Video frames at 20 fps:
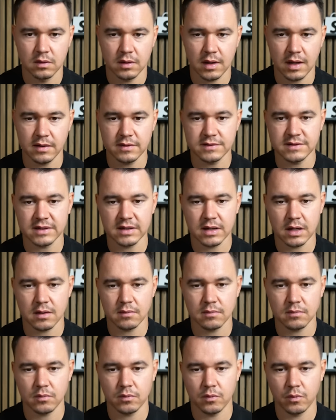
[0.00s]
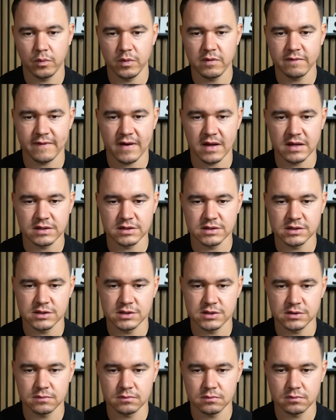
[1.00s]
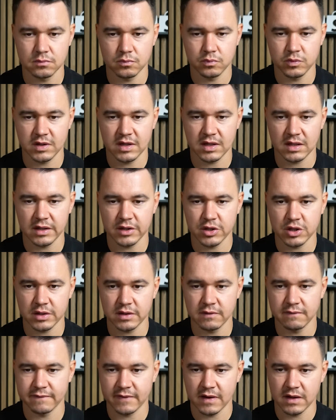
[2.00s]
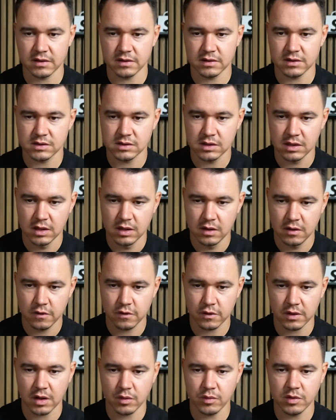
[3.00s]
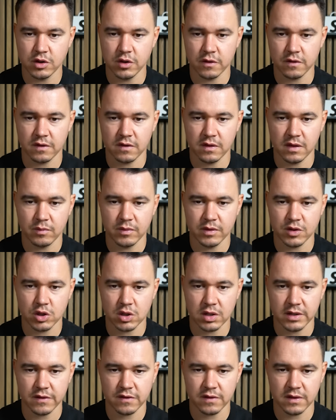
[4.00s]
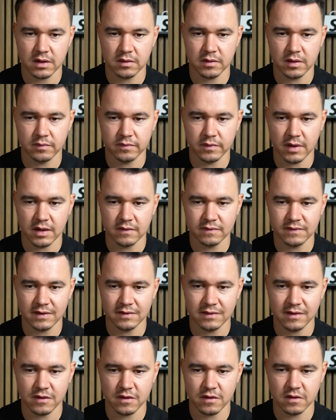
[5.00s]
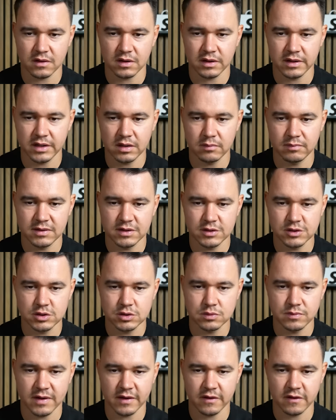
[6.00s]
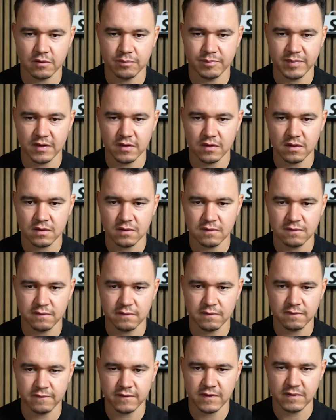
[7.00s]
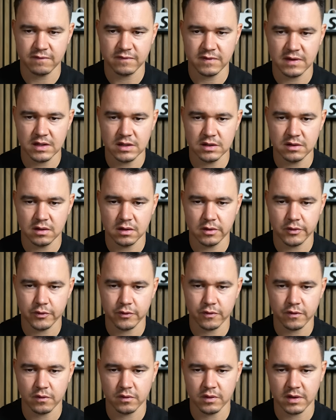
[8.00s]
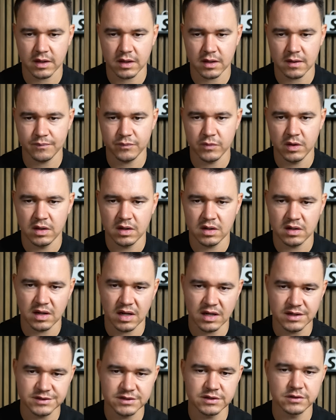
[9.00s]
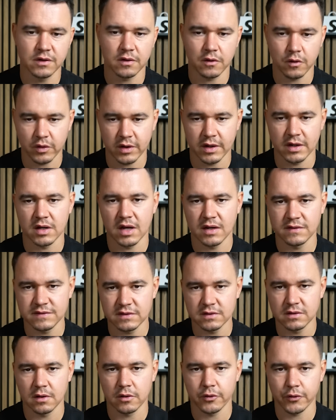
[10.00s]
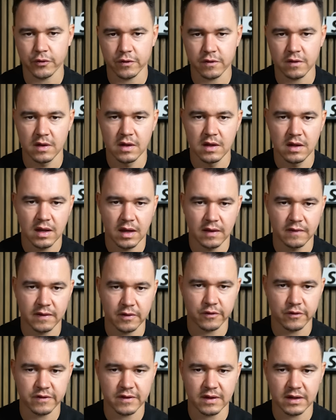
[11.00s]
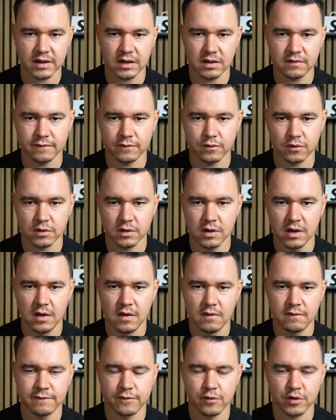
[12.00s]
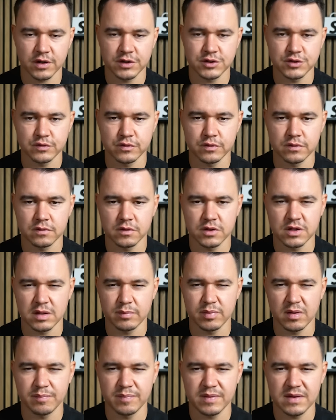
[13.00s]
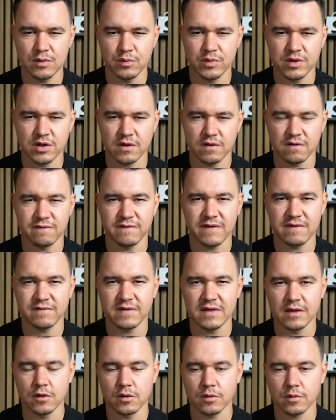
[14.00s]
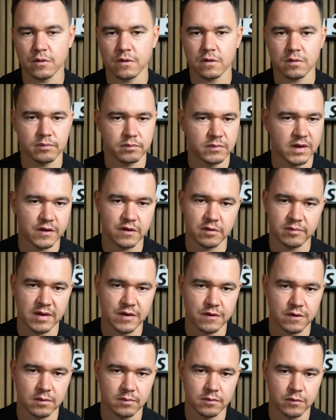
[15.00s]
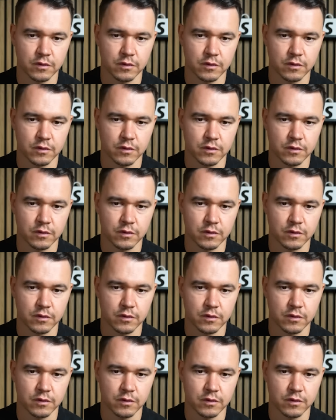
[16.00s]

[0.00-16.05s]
And ta-da, we find it. We can literally find it. So now we just see which listing that I think this is a little bit too expensive. $15, okay. $19, okay, $19. And selling it for 42 GBP, which is 50 euros. That's amazing.